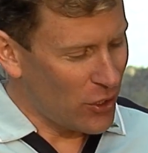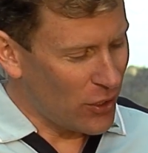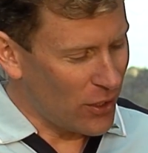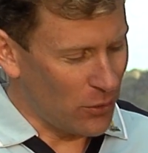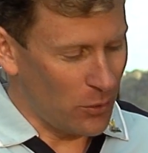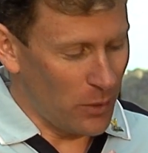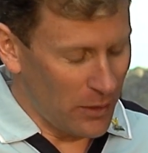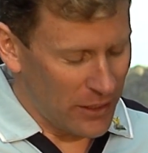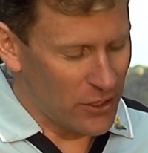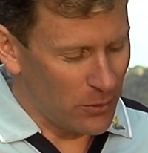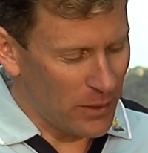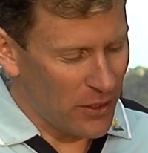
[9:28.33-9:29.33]
or
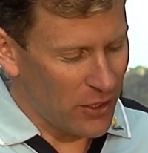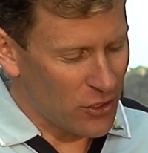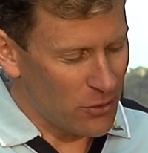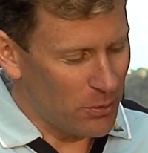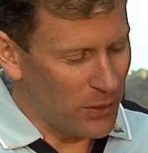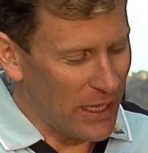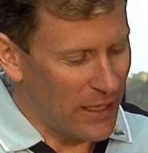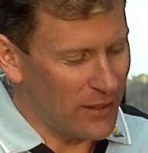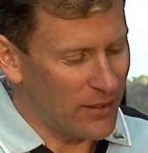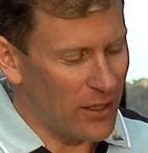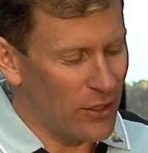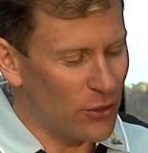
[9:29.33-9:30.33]
actually one thing I should point out
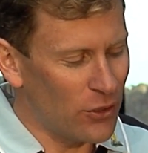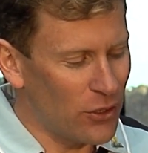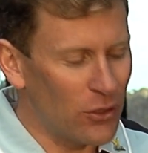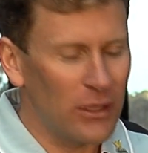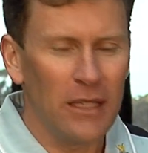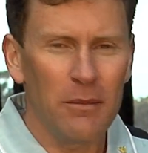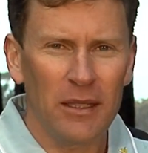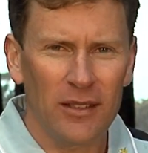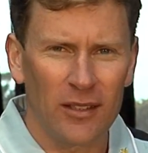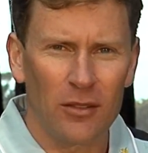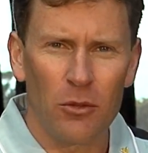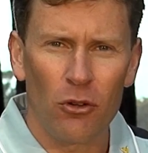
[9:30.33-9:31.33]
is that your limbic
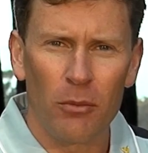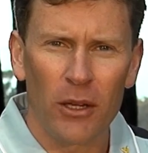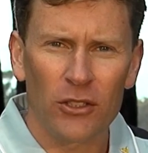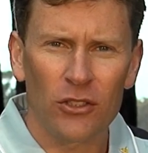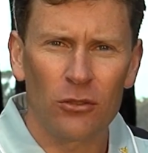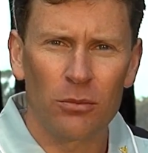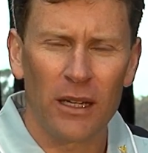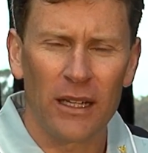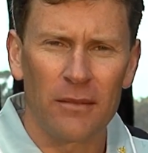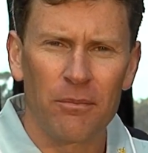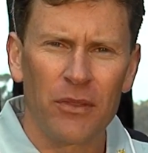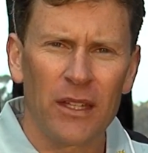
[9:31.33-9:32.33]
system, your emotional
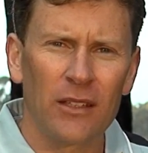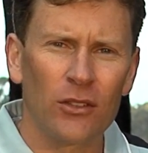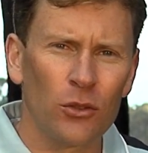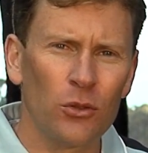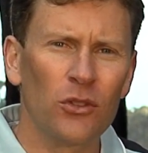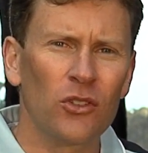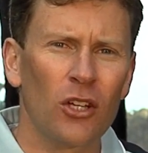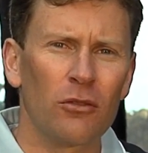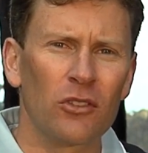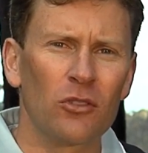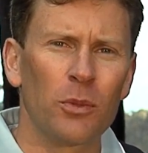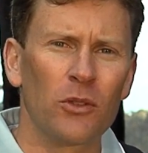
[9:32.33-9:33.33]
brain, is also
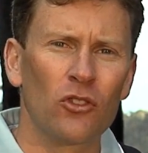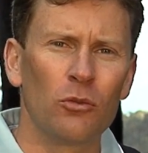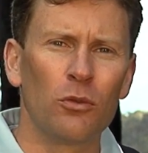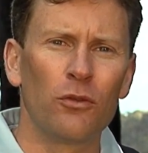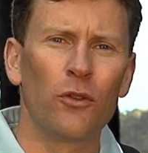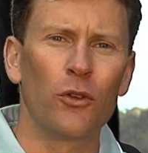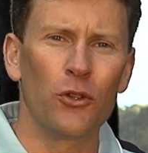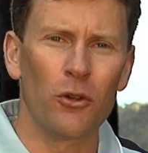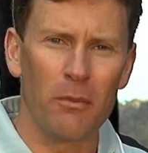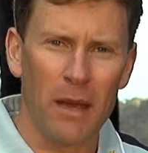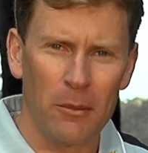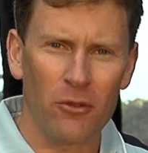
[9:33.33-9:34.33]
responsible for your
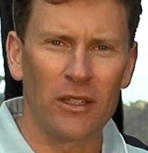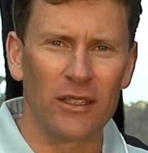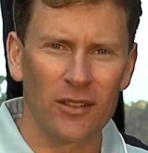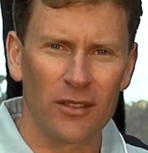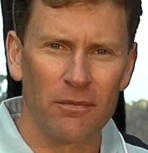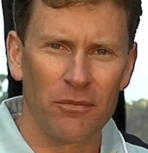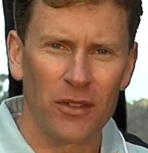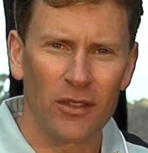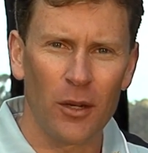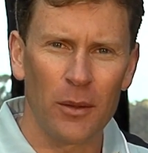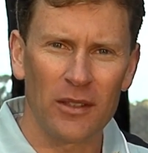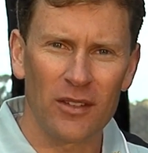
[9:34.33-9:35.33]
memories.
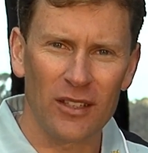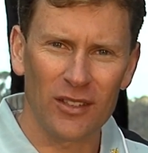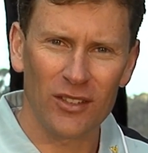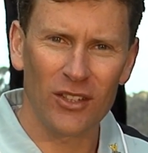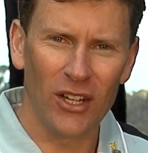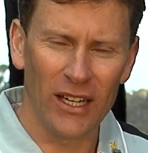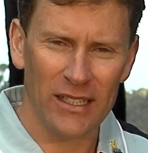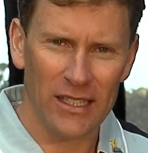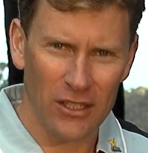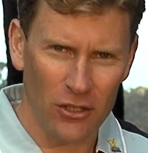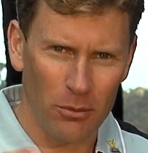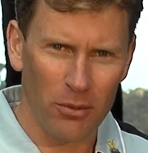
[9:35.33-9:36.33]
So it's the site
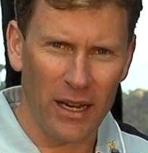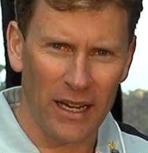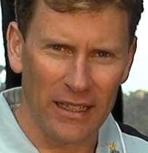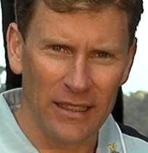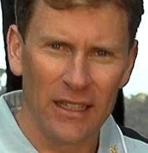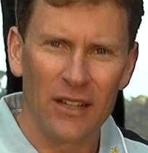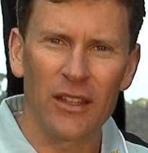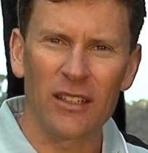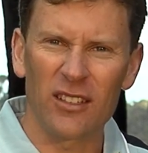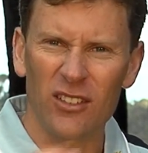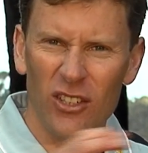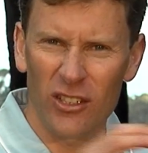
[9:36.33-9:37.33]
in your brain that
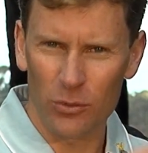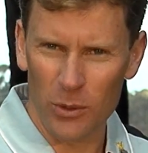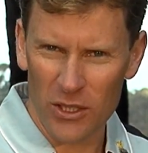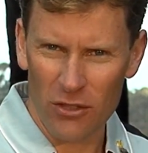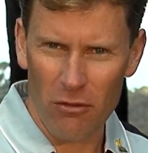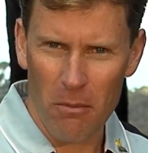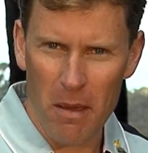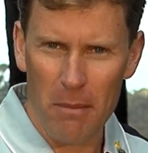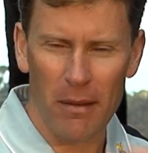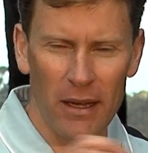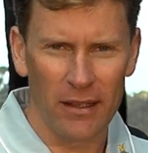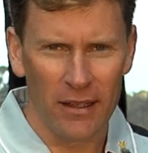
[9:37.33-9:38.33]
decides what to
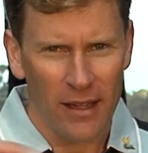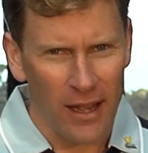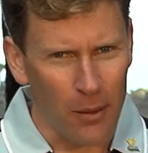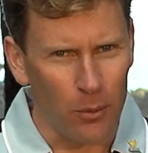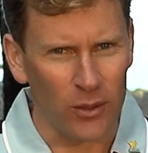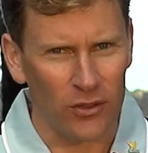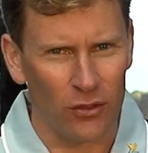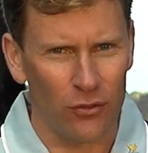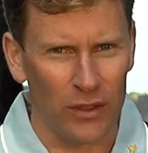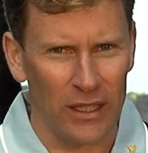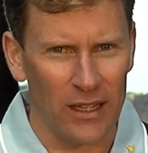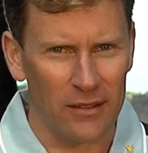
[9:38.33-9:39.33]
remember and what to
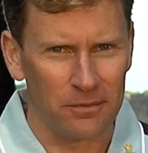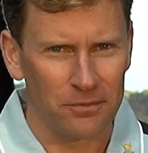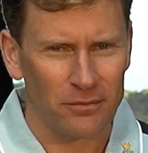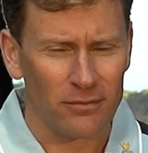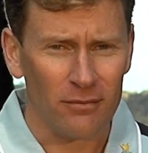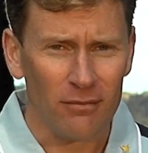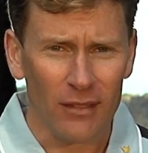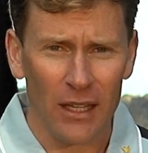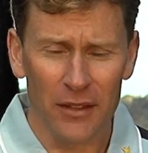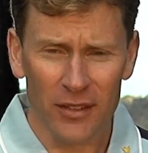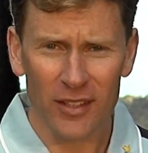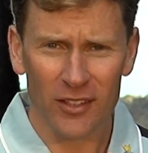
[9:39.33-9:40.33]
forget.
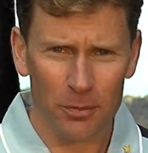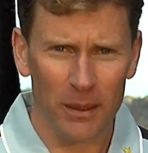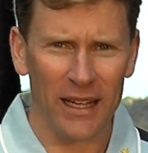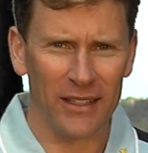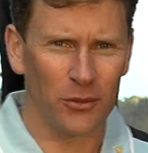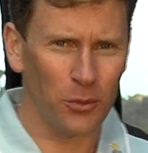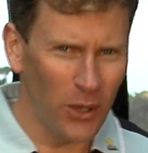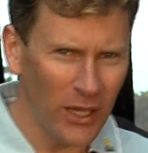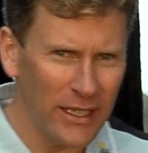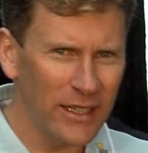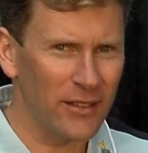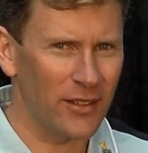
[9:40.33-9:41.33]
And this explains why
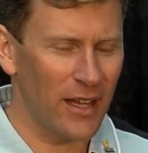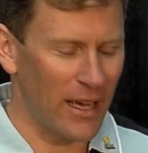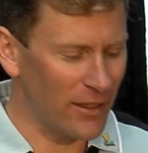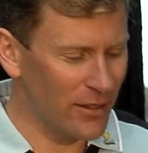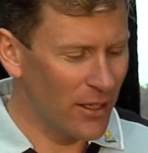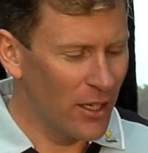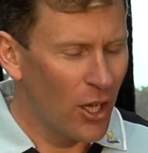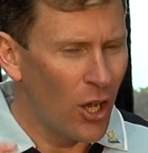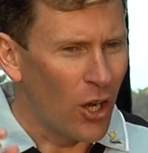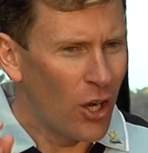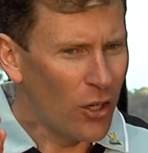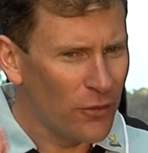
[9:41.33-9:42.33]
it is that
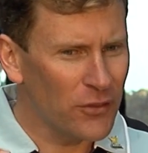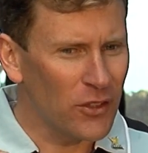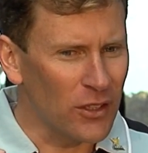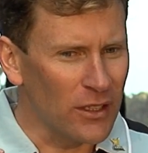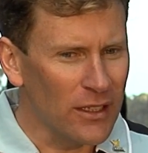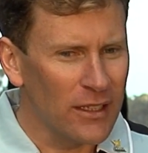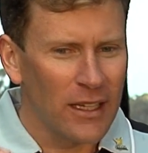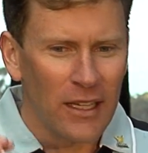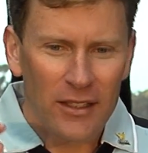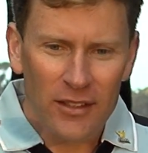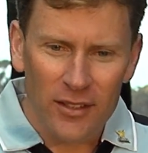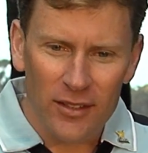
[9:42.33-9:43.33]
often
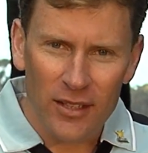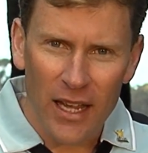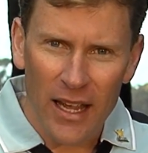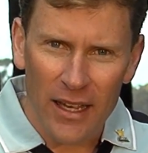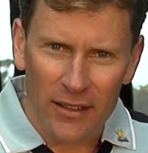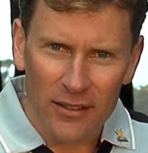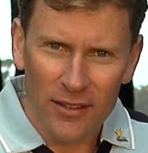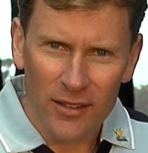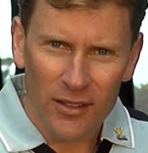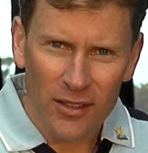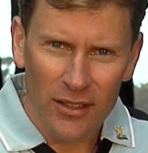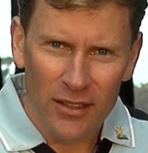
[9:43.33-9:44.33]
sounds